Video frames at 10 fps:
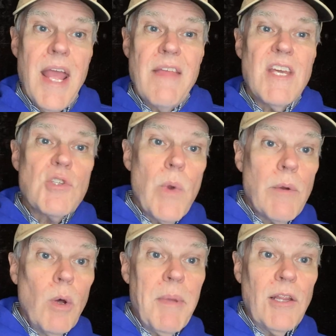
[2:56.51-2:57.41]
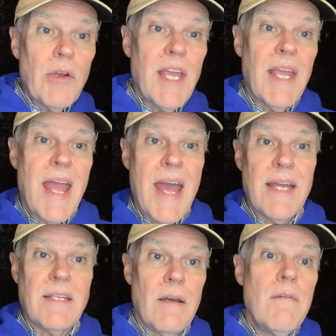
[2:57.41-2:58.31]
And this week we'll be looking
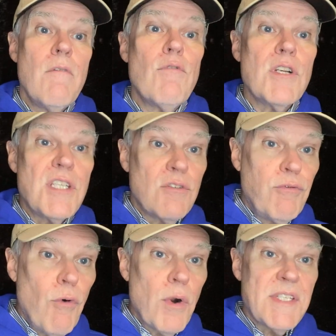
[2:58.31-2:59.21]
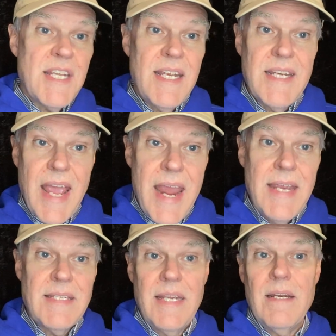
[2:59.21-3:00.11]
at uh, verses 14 to
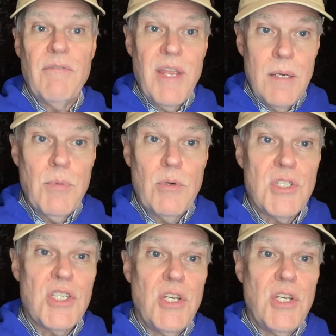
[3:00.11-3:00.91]
18 of Hebrews